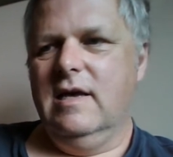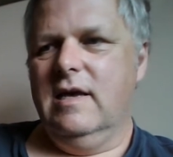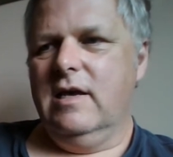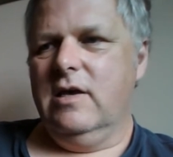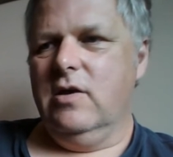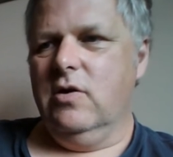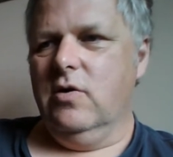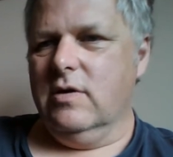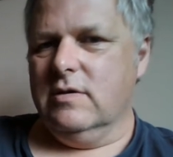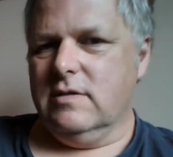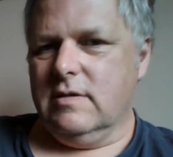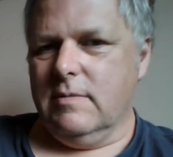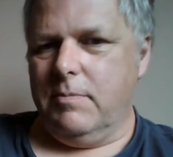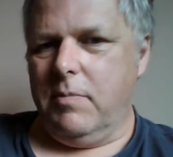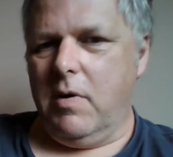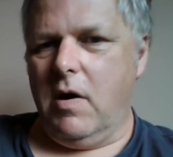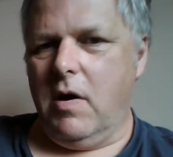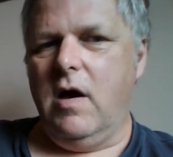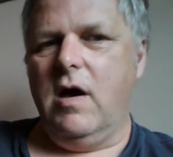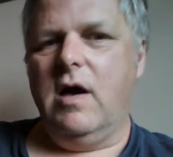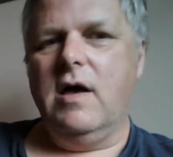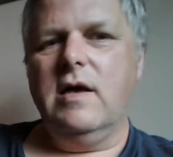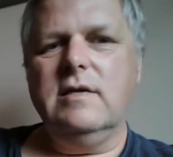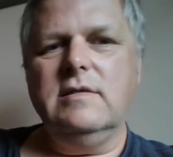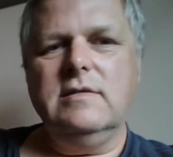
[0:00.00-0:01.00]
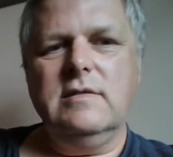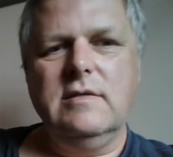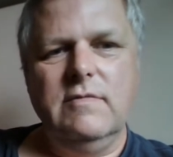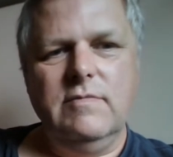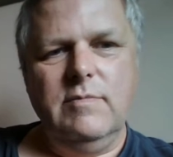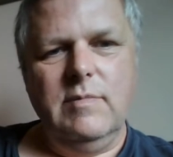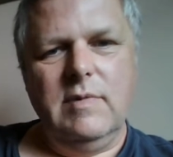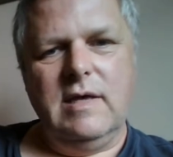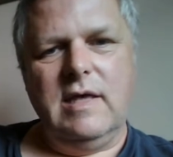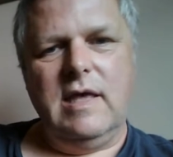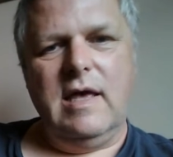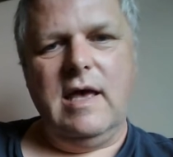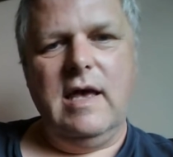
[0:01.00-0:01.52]
You know, it's a positive
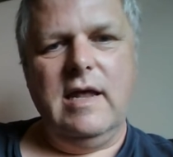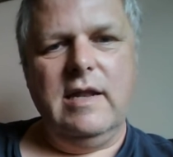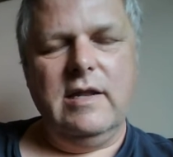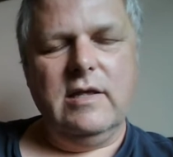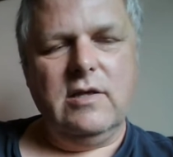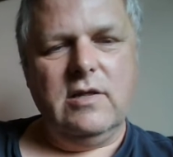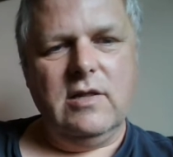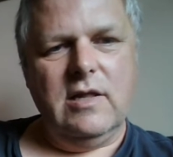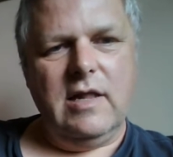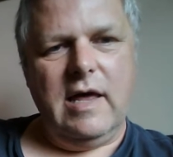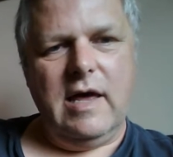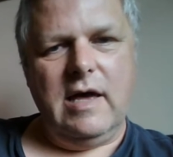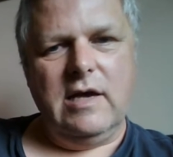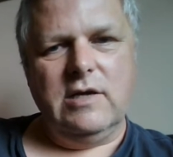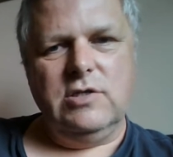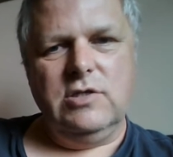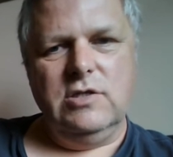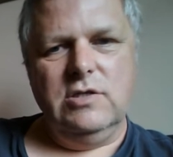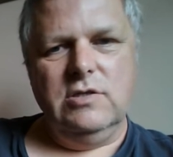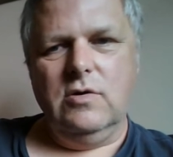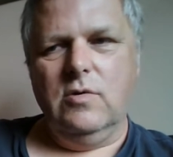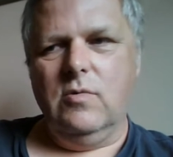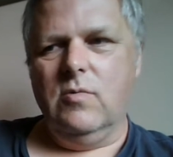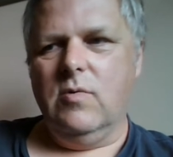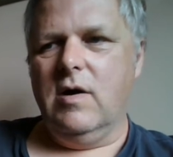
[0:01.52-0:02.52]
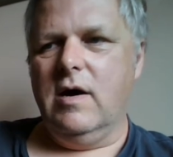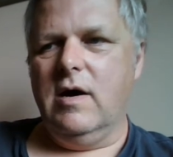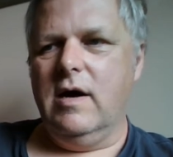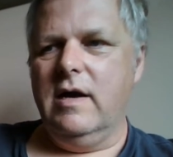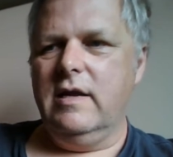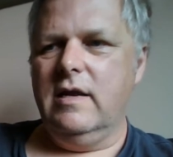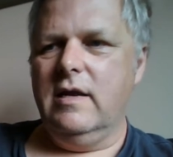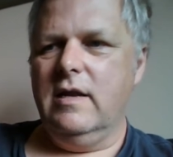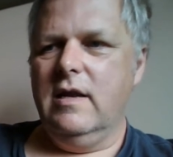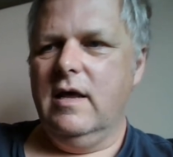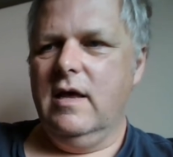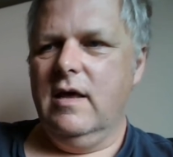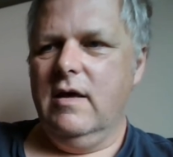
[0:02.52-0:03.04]
mechanical action to wind
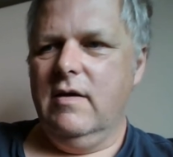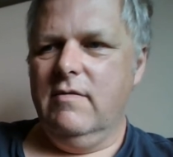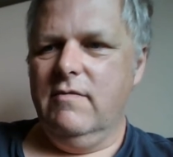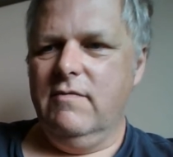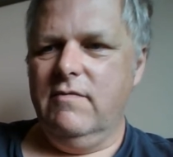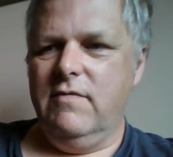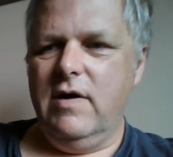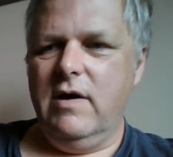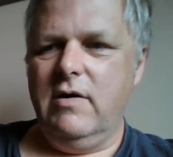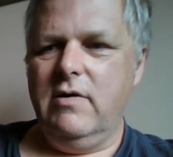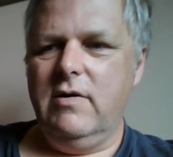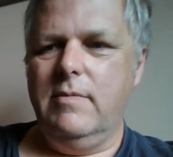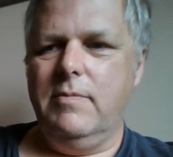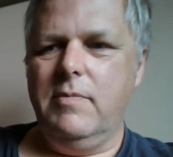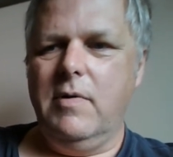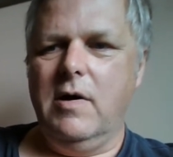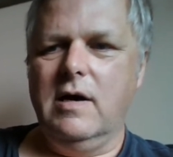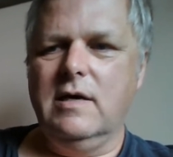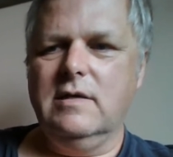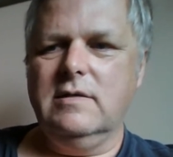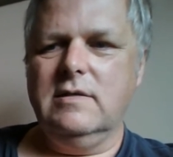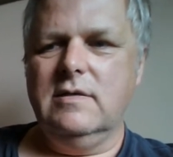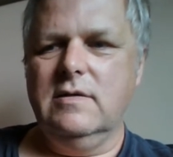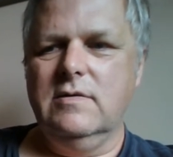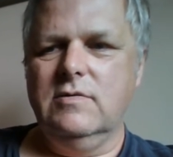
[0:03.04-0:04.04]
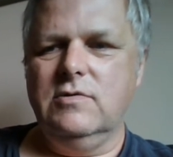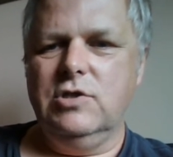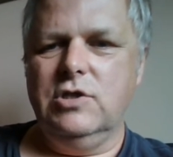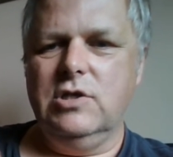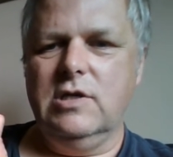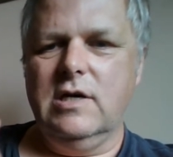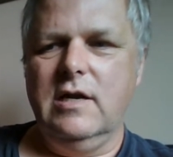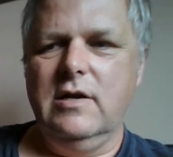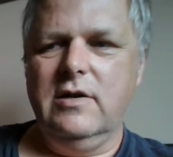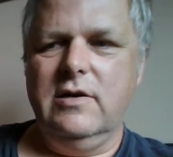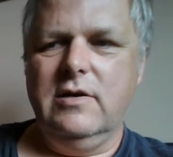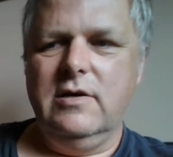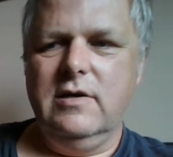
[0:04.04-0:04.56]
it, very positive
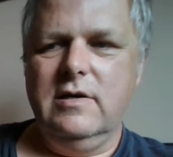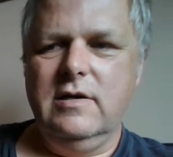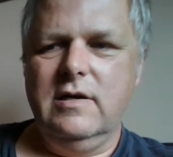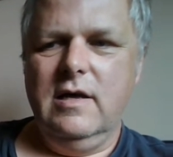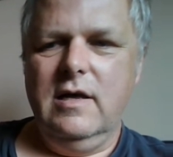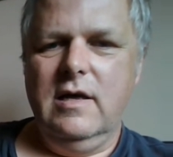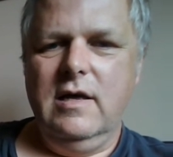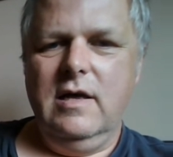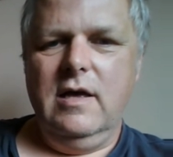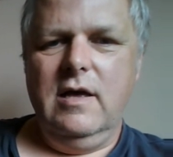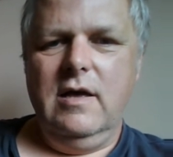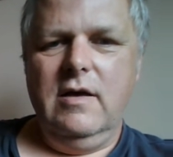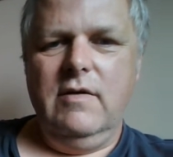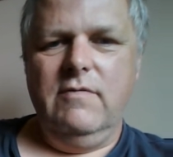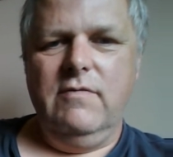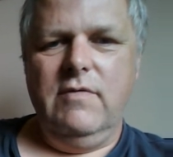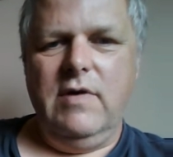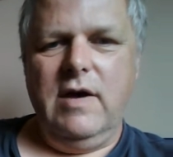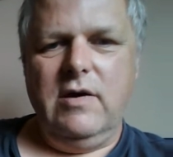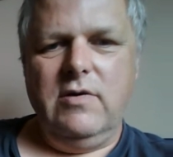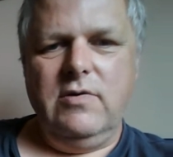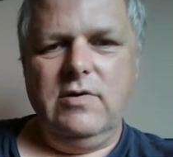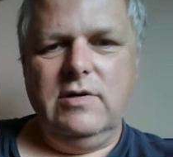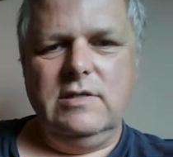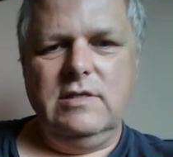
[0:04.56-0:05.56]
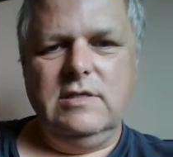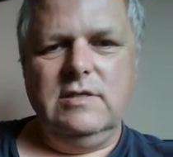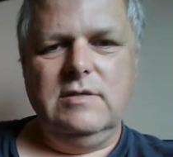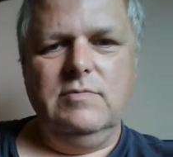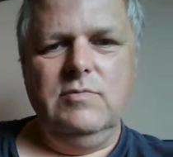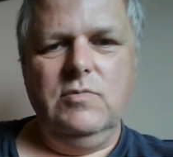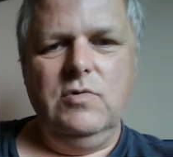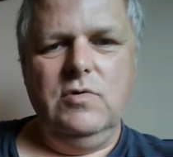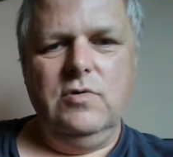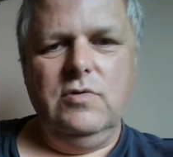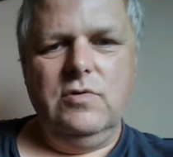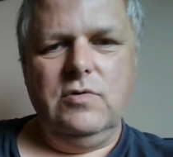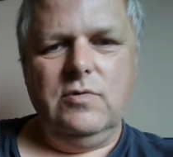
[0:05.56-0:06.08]
shutter, very
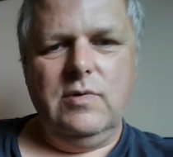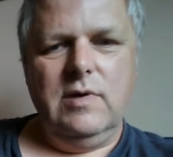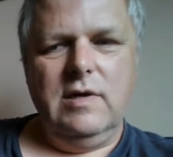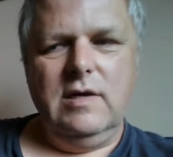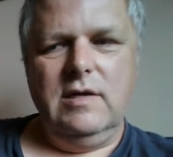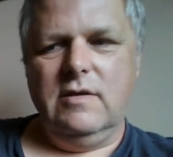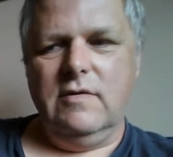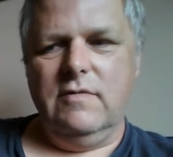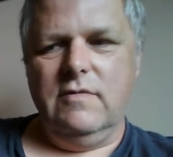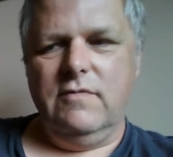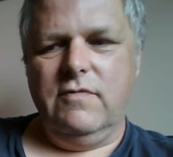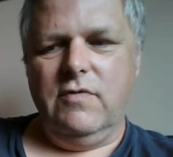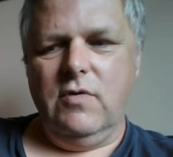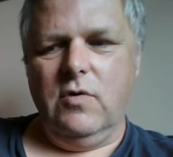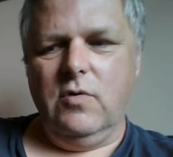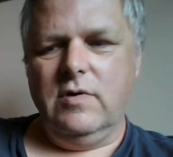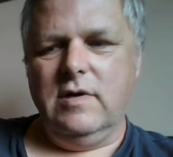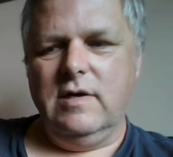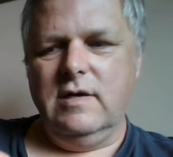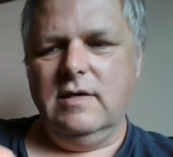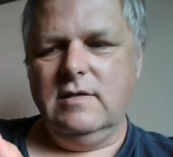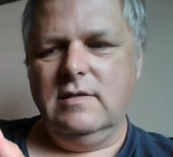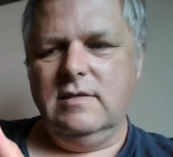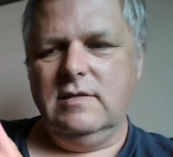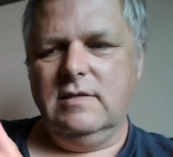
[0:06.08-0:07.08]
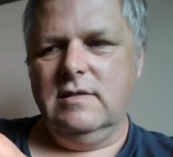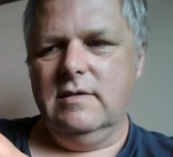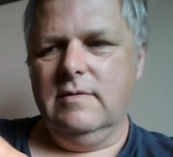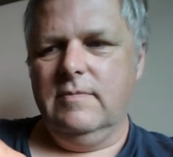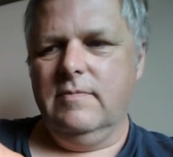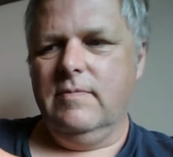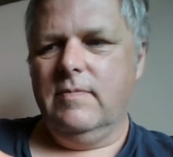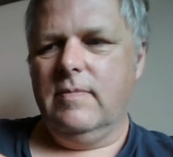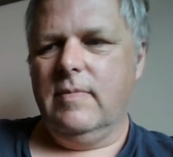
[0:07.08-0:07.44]
smooth ring to focus.